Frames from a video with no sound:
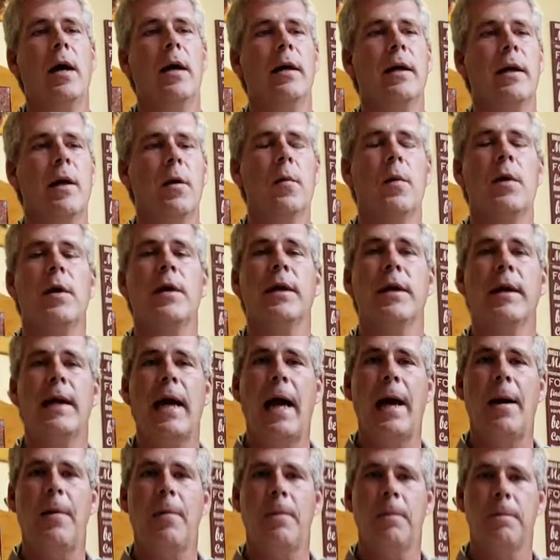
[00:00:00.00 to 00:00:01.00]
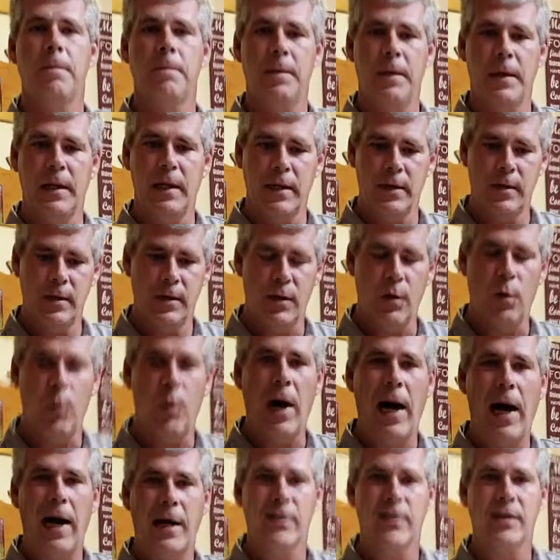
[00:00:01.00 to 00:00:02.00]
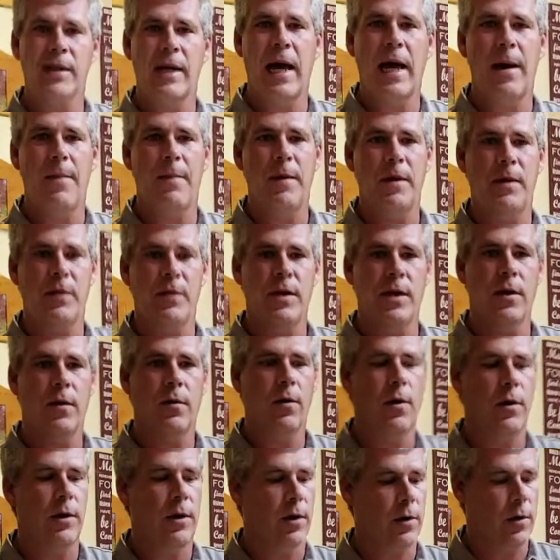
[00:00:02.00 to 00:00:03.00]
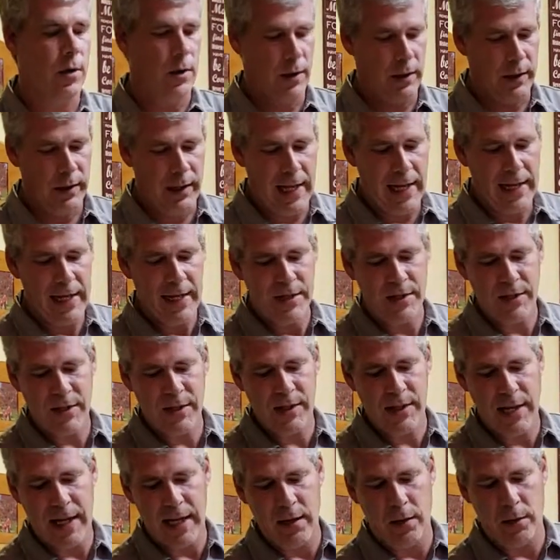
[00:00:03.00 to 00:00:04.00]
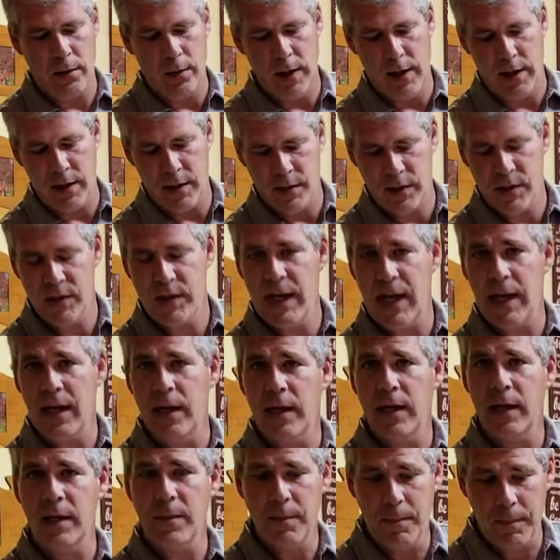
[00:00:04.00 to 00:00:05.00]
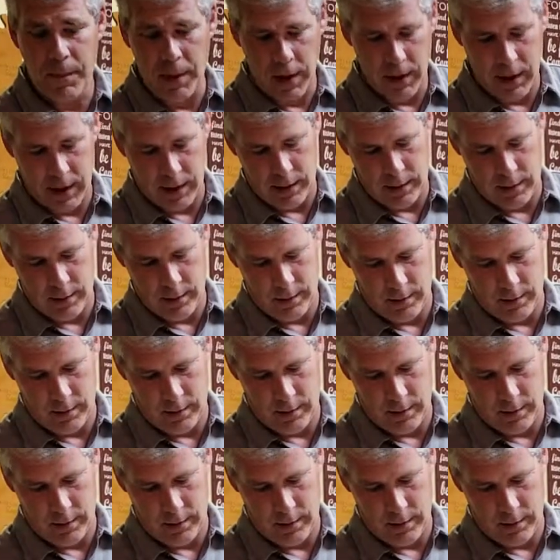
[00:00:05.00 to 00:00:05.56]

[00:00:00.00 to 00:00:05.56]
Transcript: Get rid of the cappings, the wax cappings that are on there. Let it settle in a settling bucket.